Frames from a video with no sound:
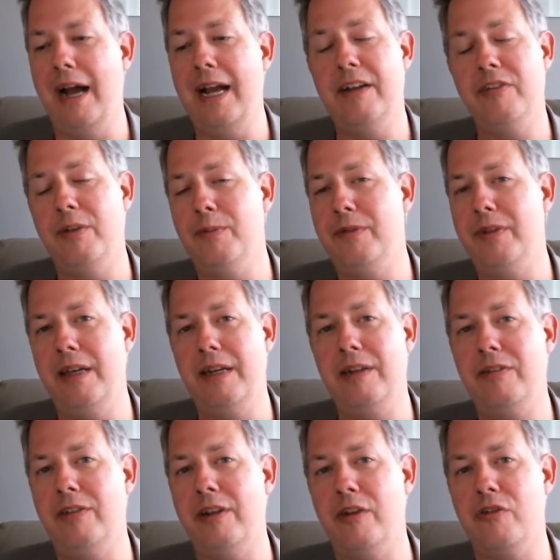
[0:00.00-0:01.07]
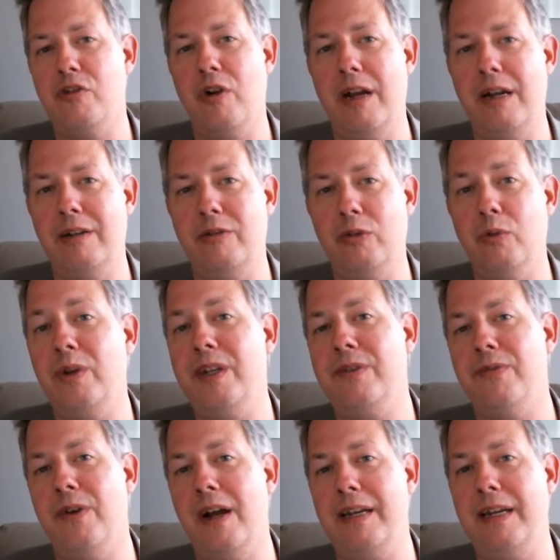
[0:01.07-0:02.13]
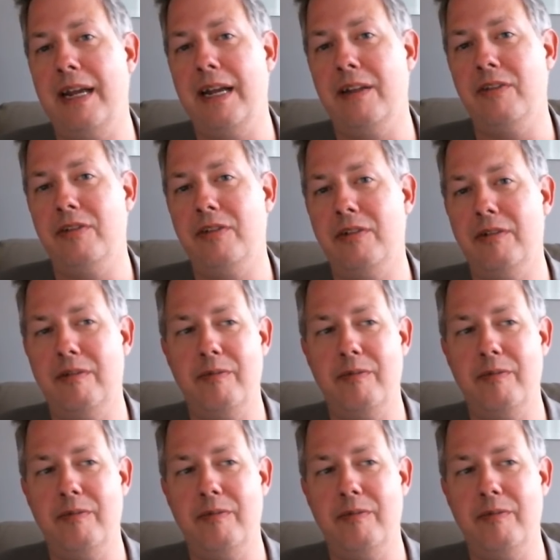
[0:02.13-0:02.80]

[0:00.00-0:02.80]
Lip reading: have some tenants that are trying to refinance